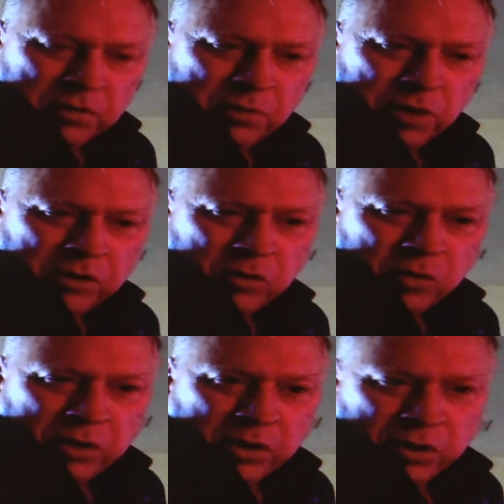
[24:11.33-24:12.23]
my
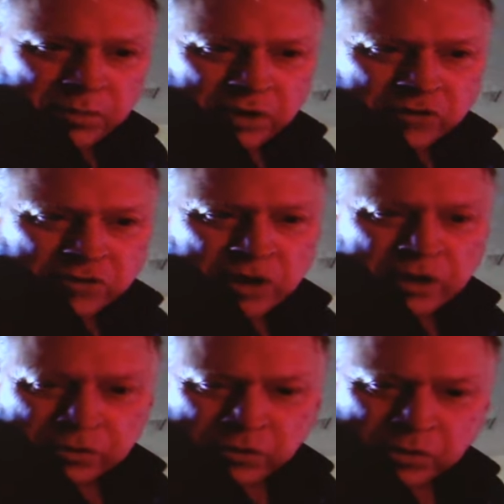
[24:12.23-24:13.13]
career and my
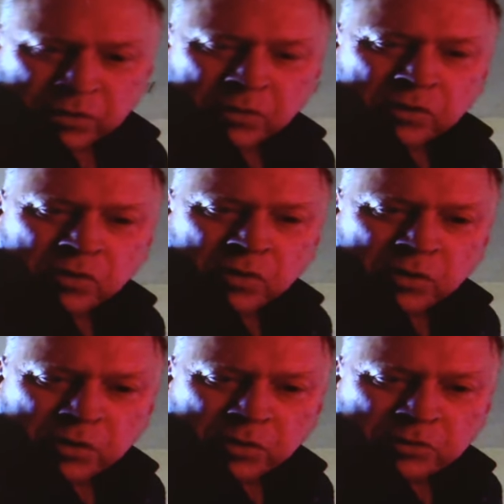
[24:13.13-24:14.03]
training took a
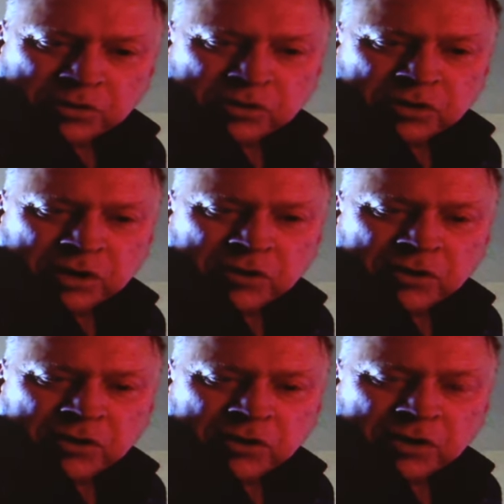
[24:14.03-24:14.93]
career that was
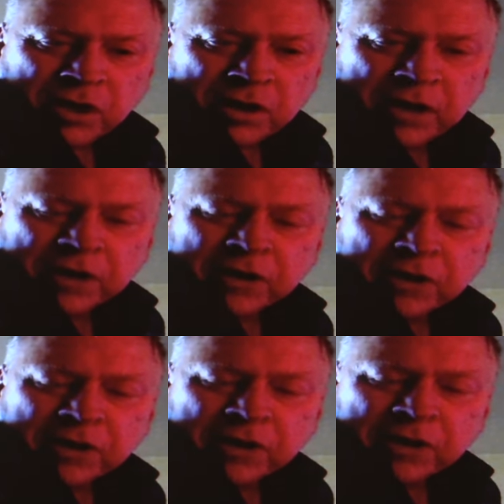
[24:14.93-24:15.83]
distinctly
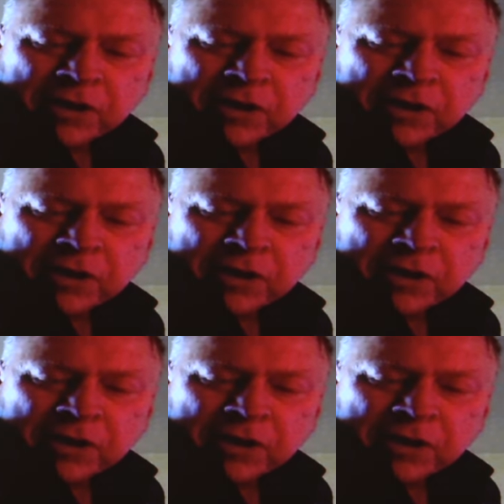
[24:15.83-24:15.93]
academic.